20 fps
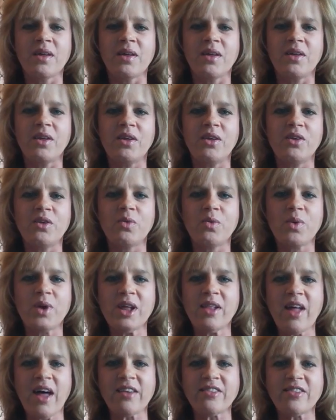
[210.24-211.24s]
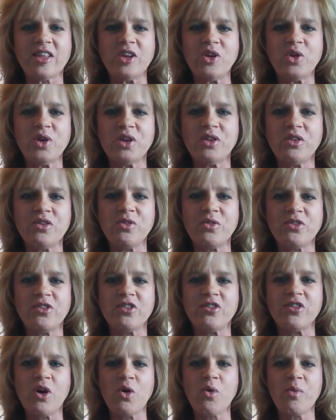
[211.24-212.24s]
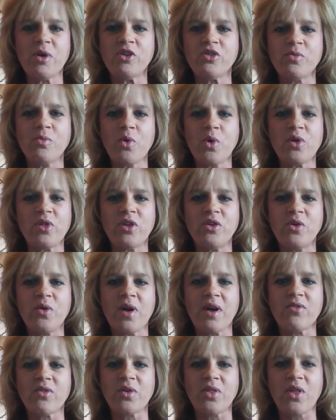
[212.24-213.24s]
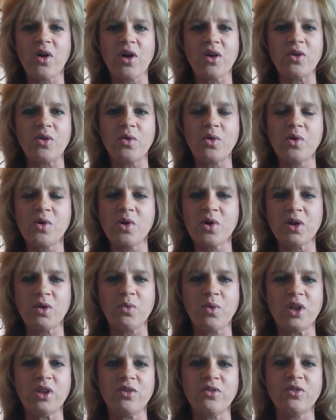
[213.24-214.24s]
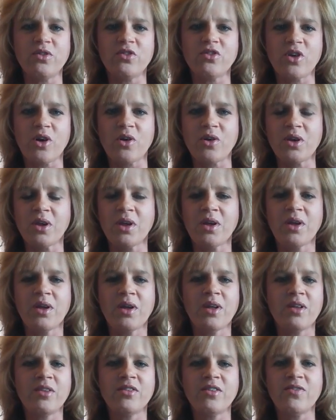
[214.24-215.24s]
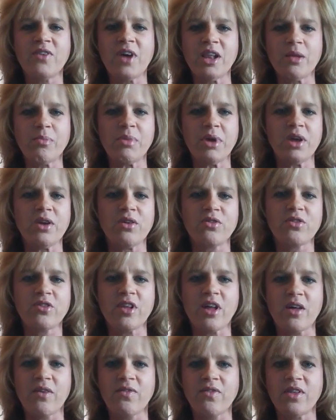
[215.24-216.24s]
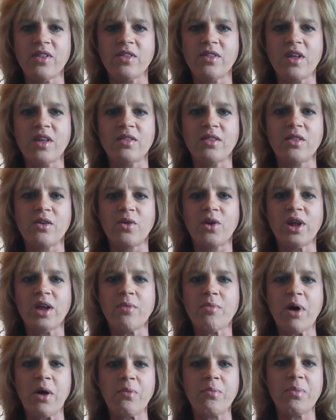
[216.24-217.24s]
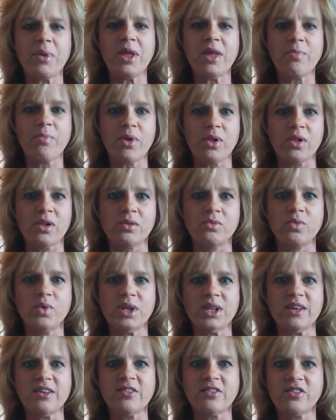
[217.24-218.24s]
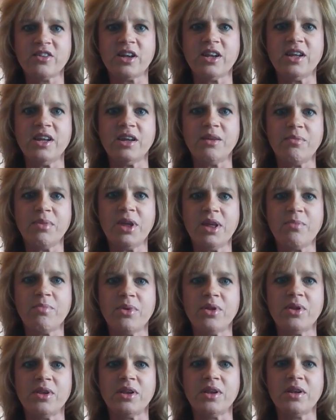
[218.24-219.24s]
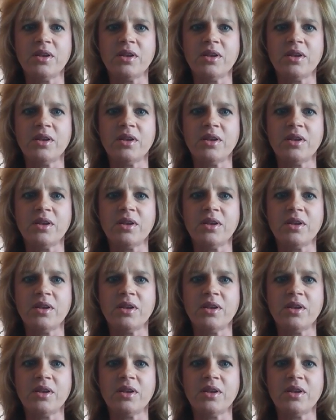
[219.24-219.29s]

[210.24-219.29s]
you realize that you can do so much more than you ever thought you could when you start developing yourself and learning about people, really studying people.